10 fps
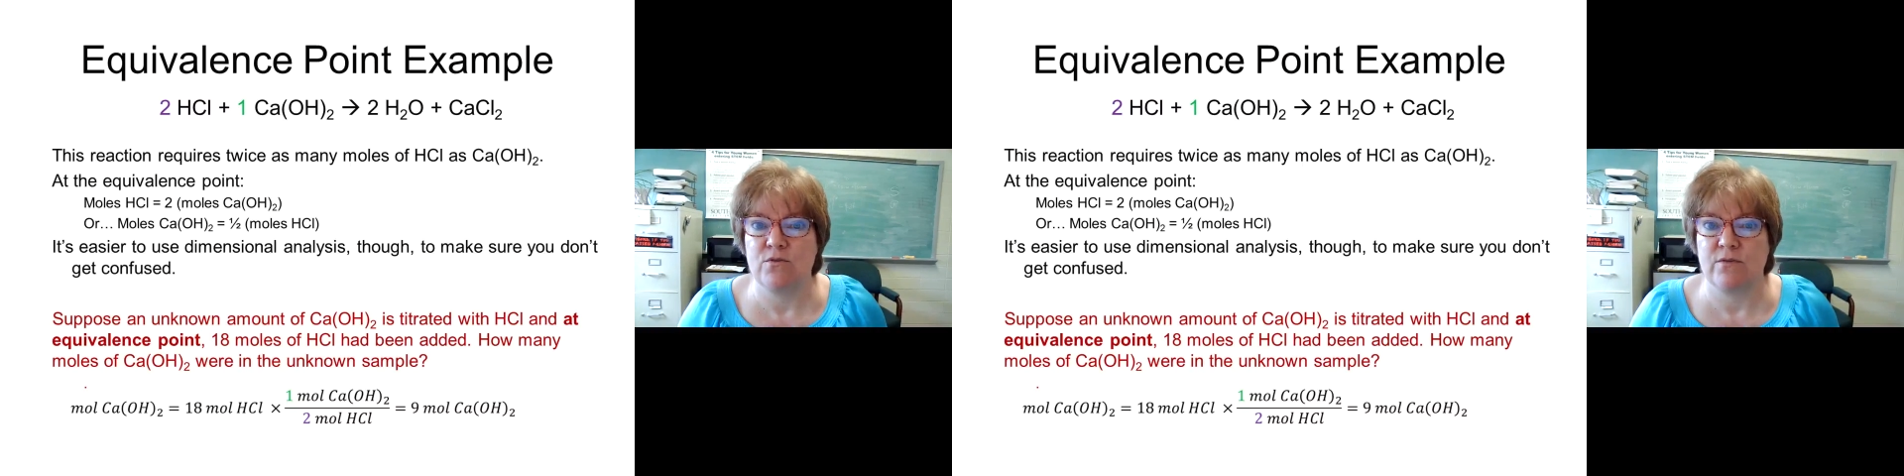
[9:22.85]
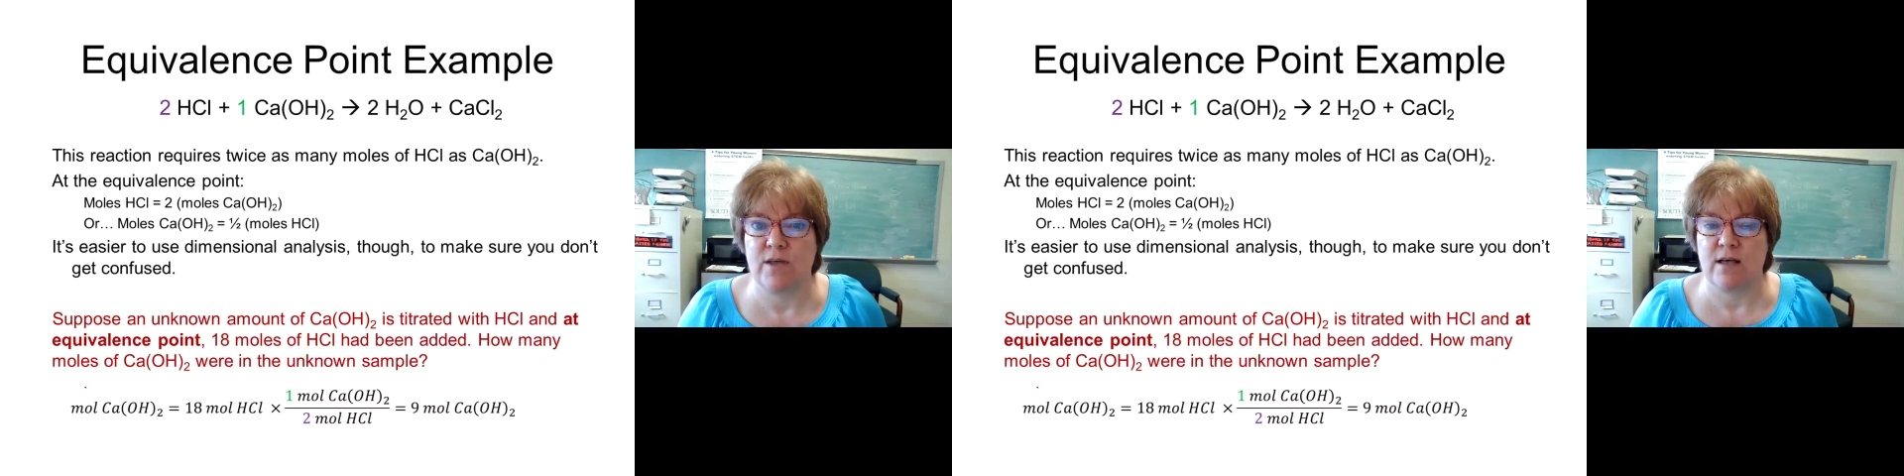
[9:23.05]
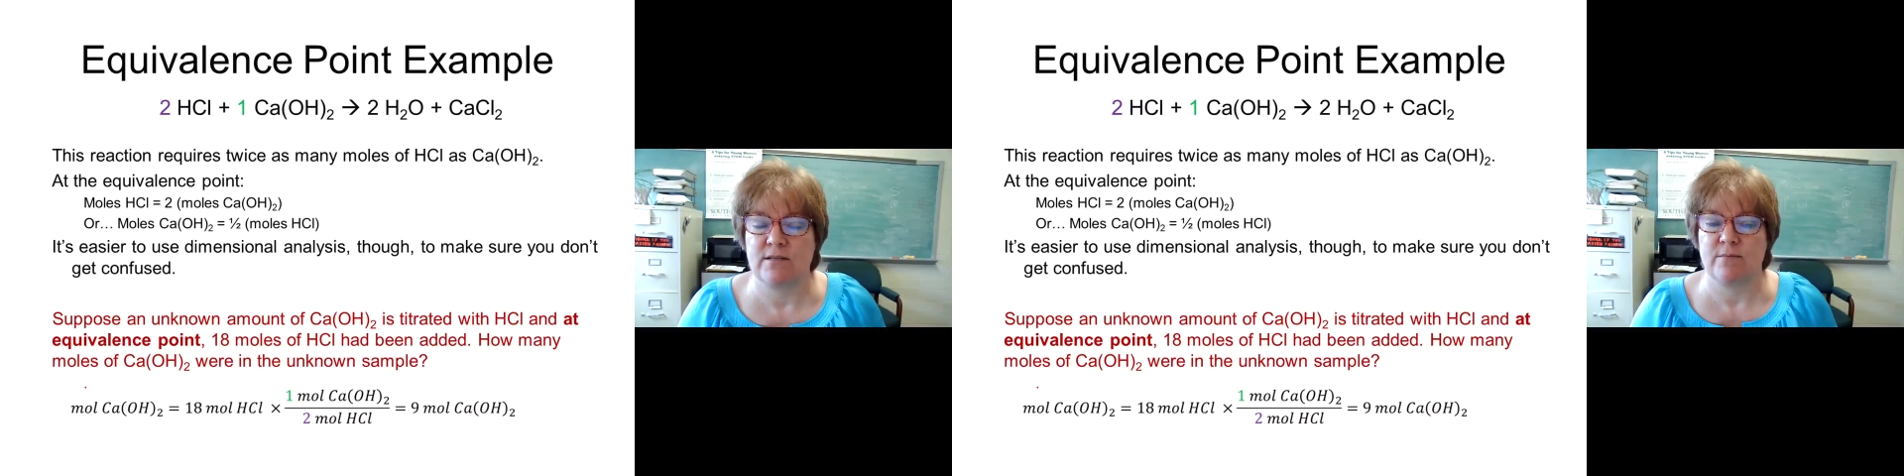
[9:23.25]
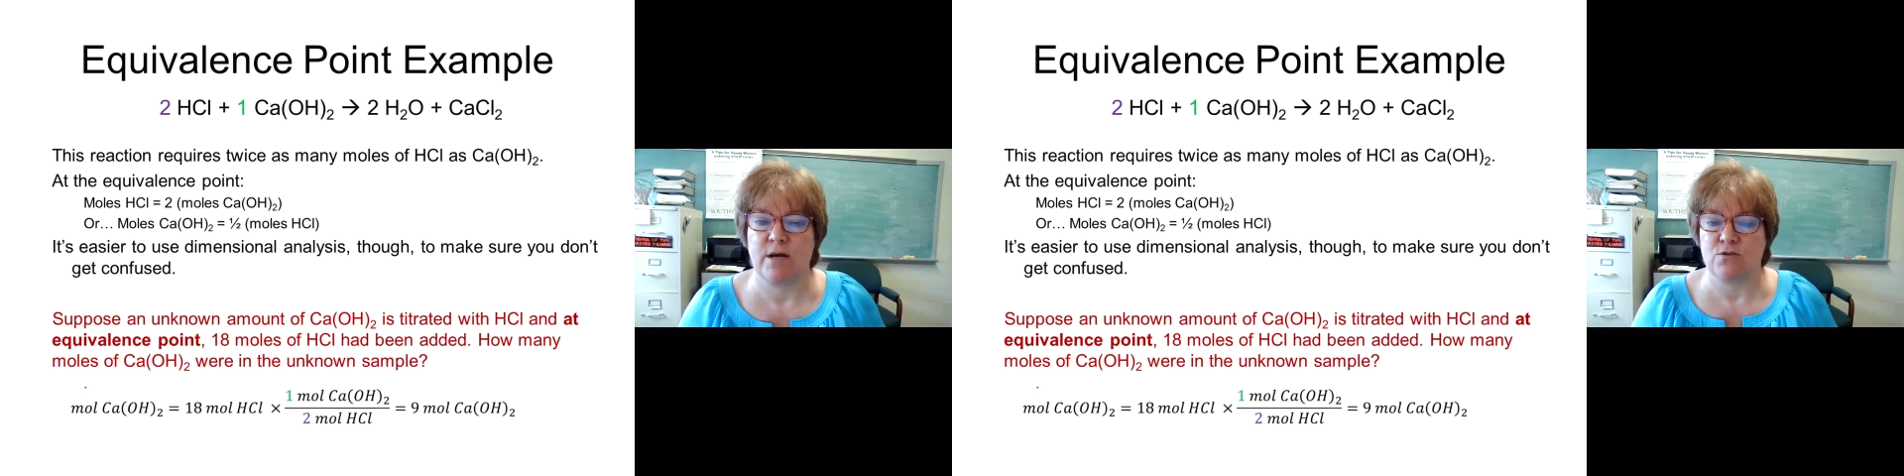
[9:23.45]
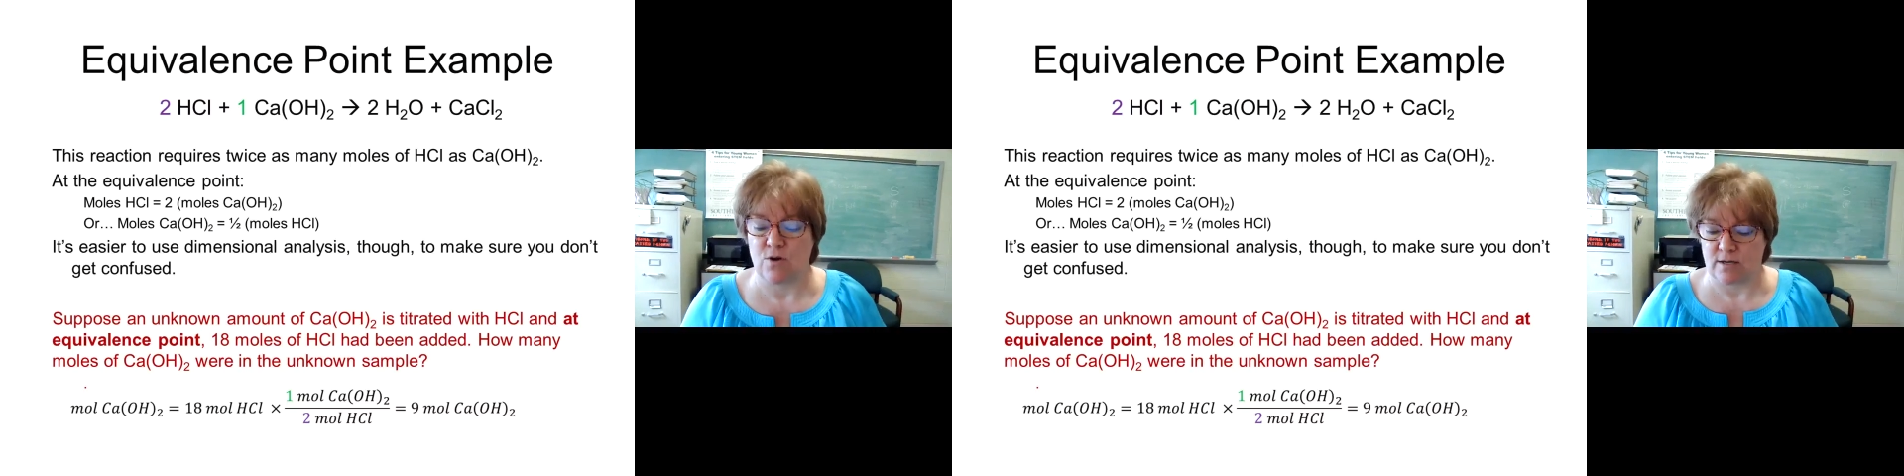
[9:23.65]
of calcium
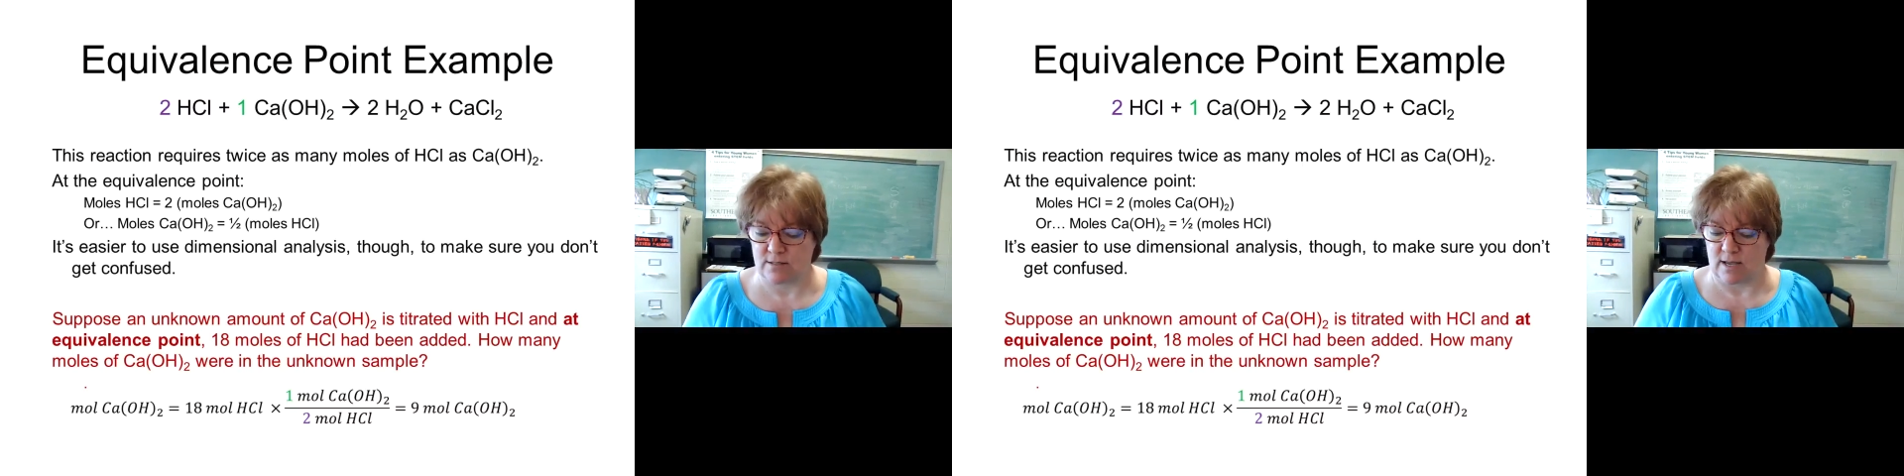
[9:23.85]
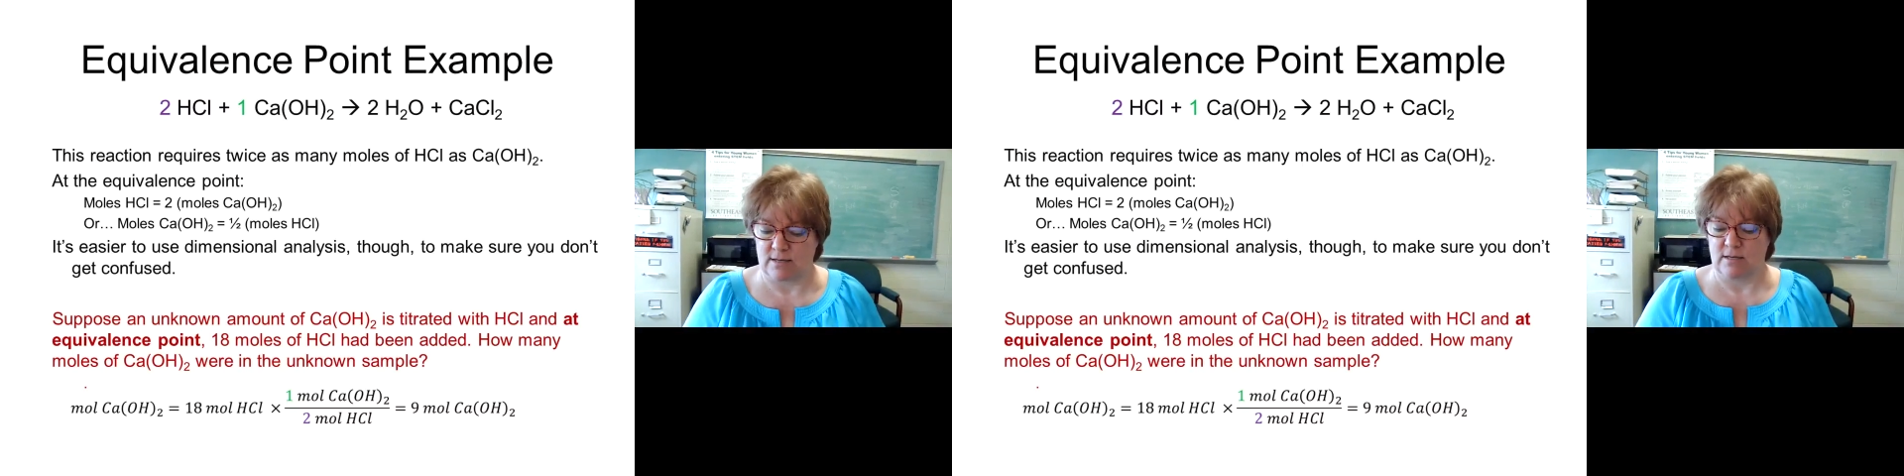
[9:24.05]
hydroxide.